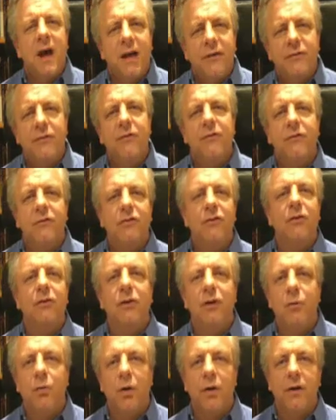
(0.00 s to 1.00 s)
I
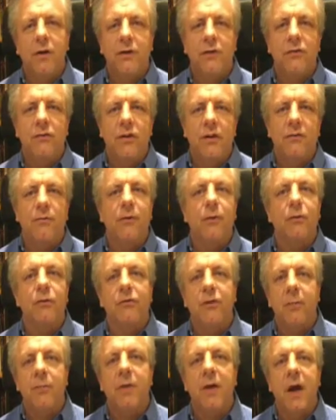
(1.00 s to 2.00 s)
sincerely wanted to see if there was
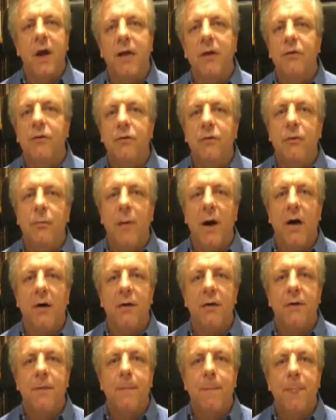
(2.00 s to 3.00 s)
something I could do about
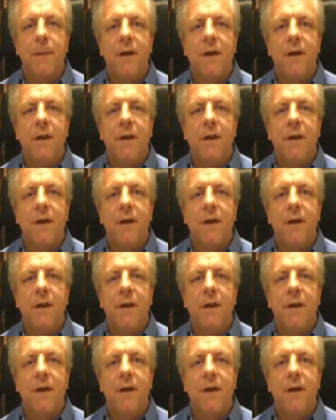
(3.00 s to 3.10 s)
it.